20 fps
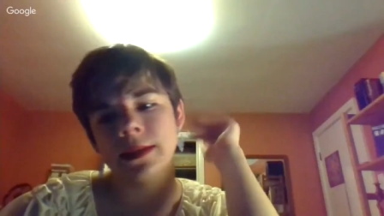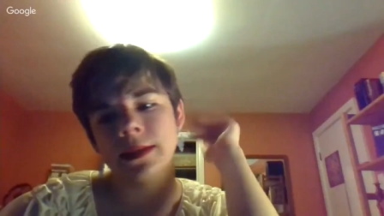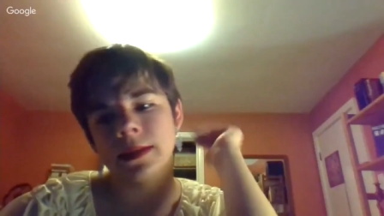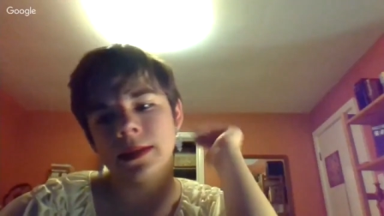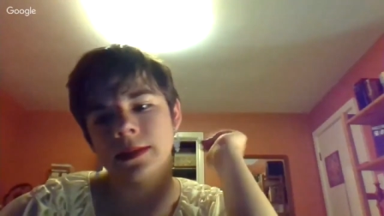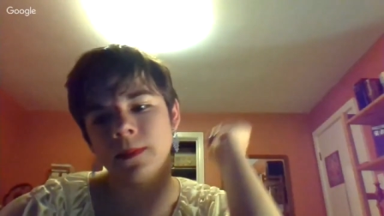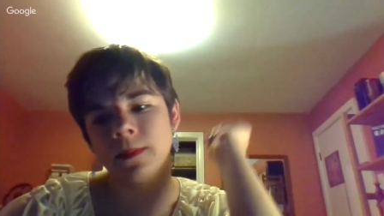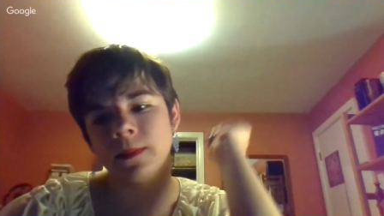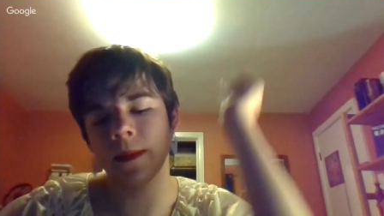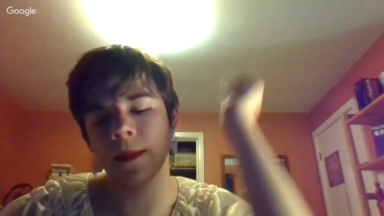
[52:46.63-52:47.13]

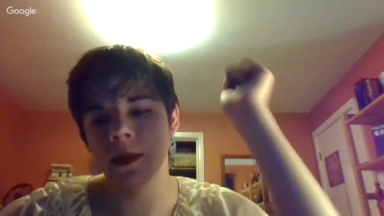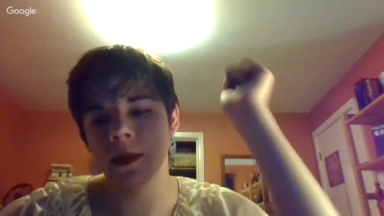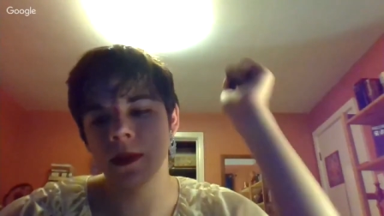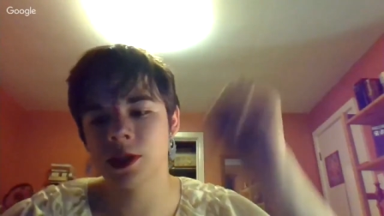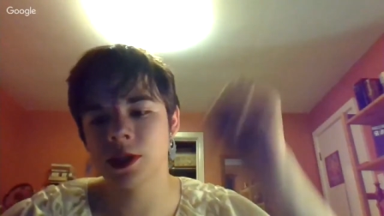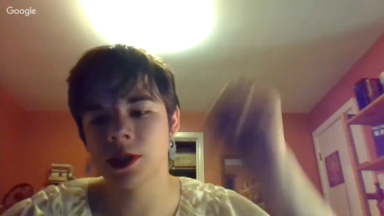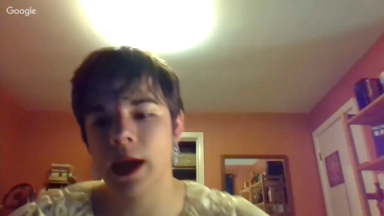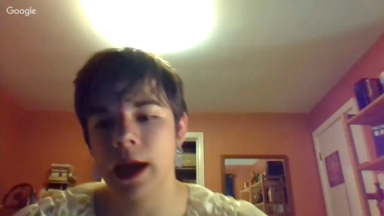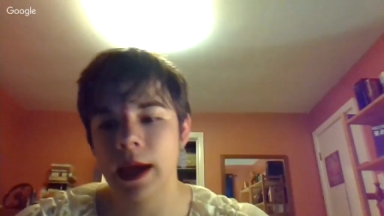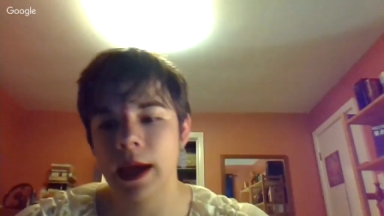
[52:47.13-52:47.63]
that people in the
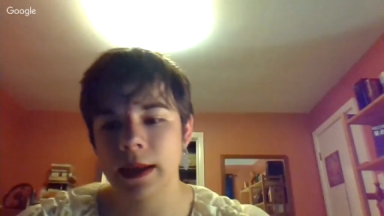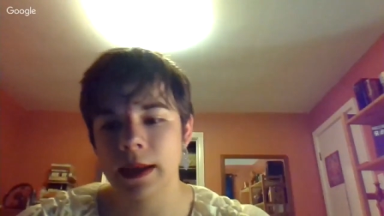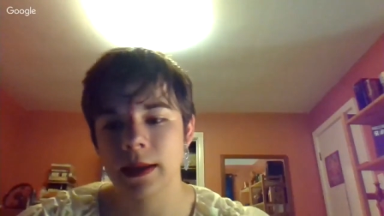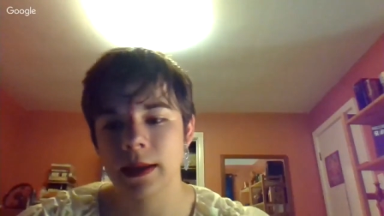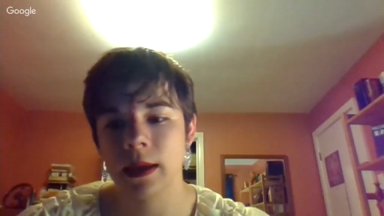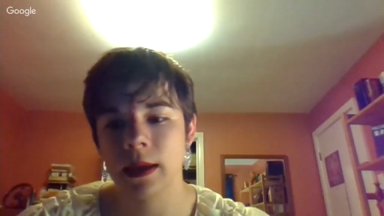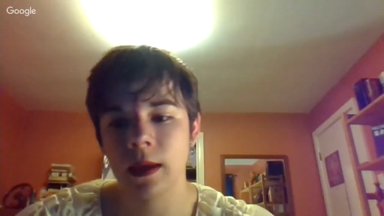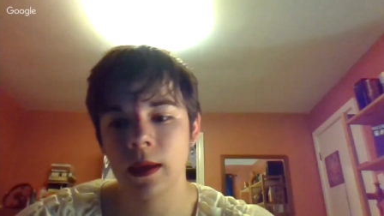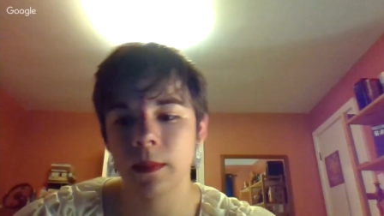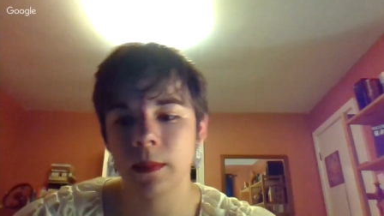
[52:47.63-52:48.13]
chat
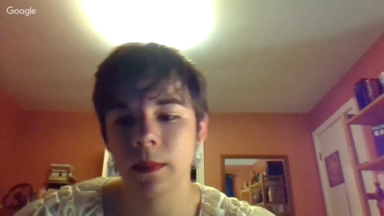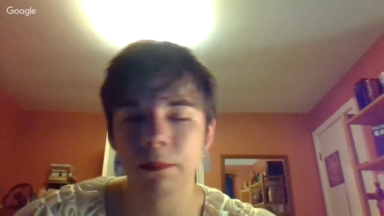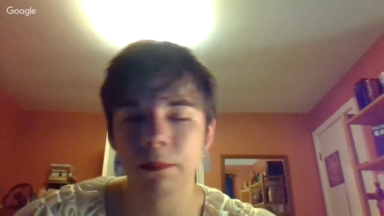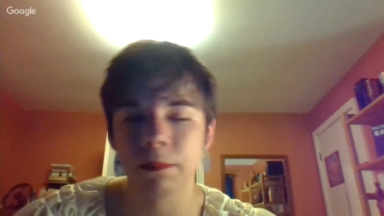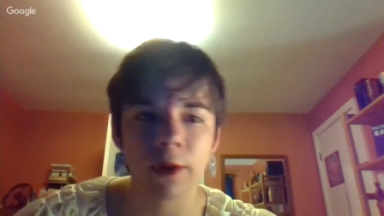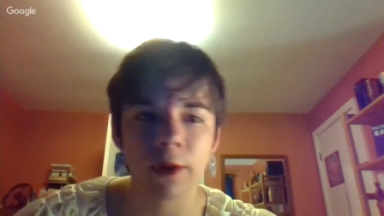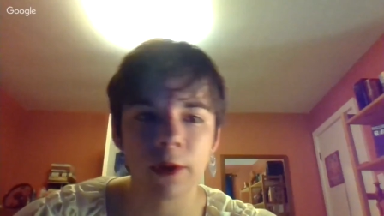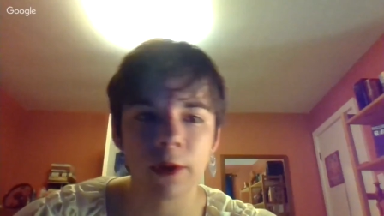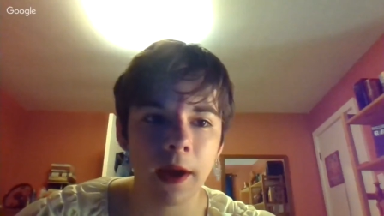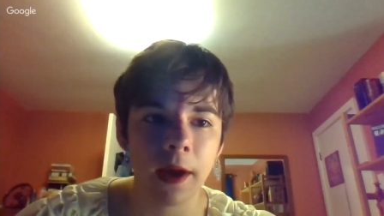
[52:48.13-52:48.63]

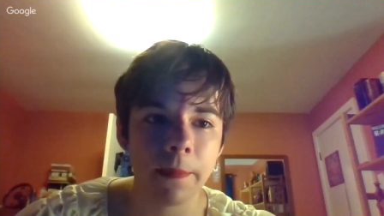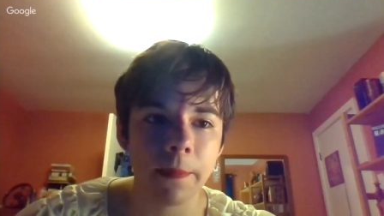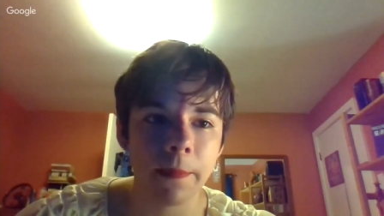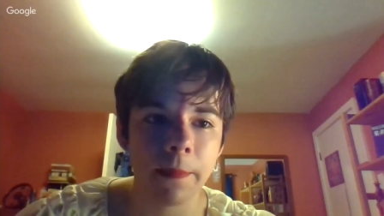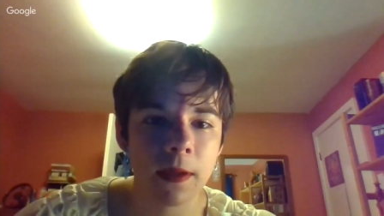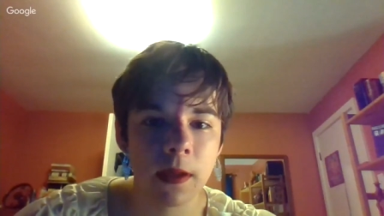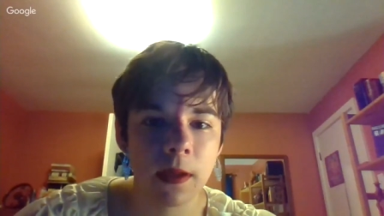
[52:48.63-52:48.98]
brought up.